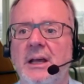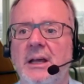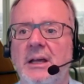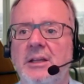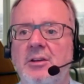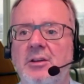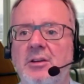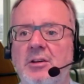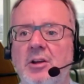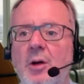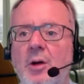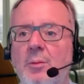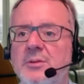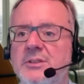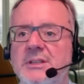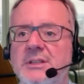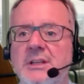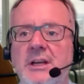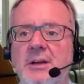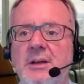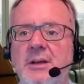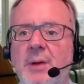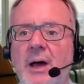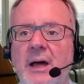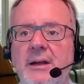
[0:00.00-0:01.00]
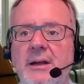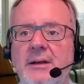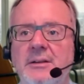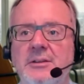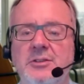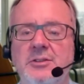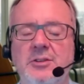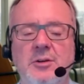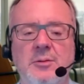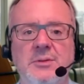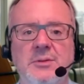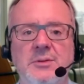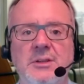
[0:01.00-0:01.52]
you can almost think about it in
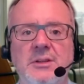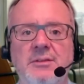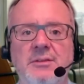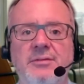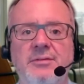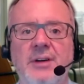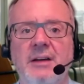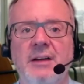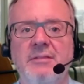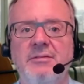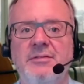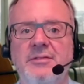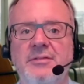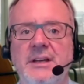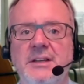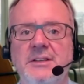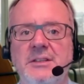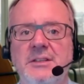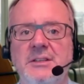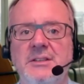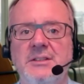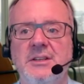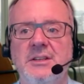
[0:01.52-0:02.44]
terms of the five phases.